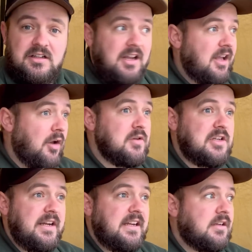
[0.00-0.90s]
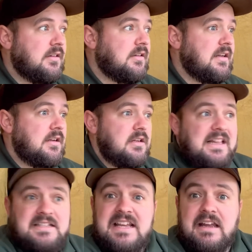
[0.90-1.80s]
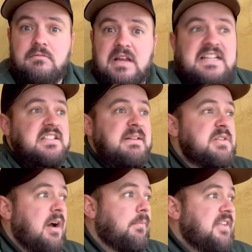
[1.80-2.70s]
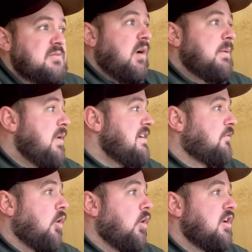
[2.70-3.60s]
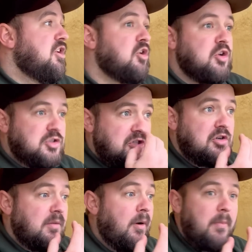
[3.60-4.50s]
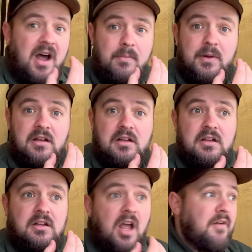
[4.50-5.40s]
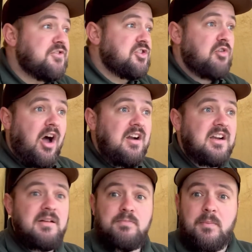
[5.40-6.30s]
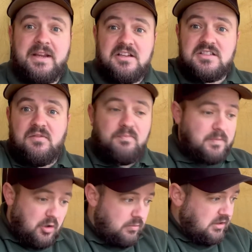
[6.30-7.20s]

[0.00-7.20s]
and I was like, that's it, it slipped up. That's what I've been waiting for. Took the pop-up, I've struck, but because I've got